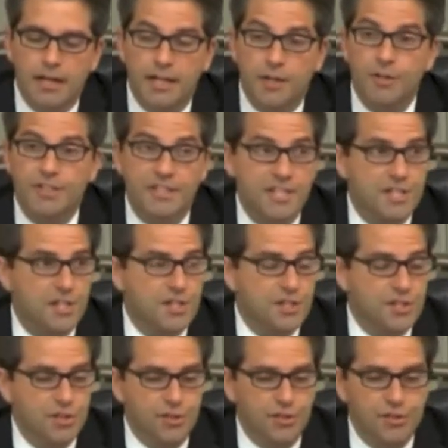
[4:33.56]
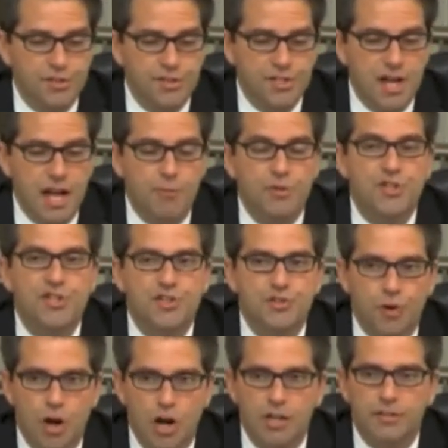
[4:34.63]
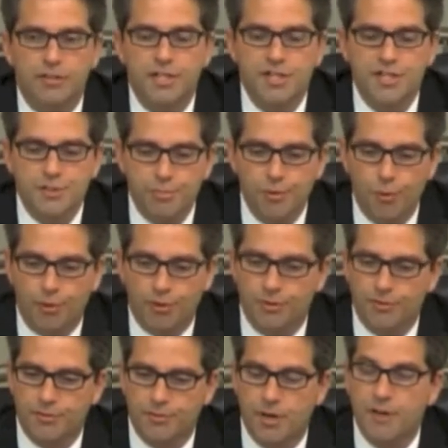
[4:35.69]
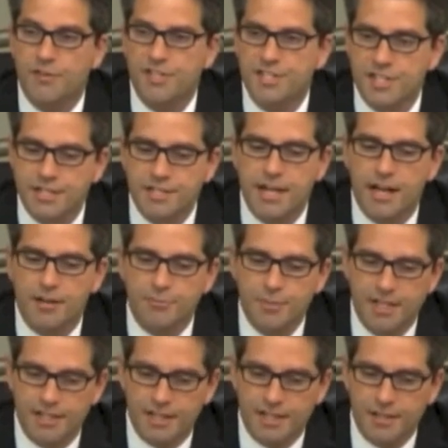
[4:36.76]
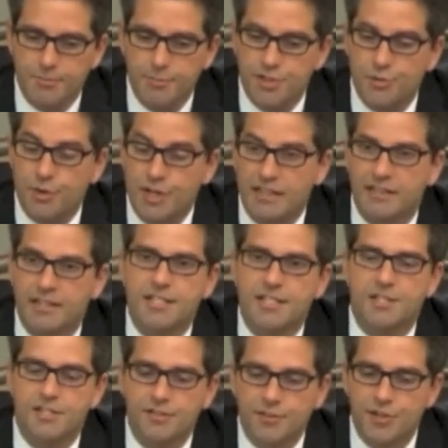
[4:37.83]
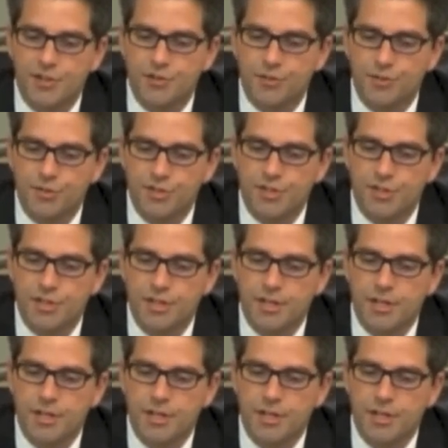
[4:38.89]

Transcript: Hearing these concerns, I was strongly supportive of a sit-down meeting between these individuals,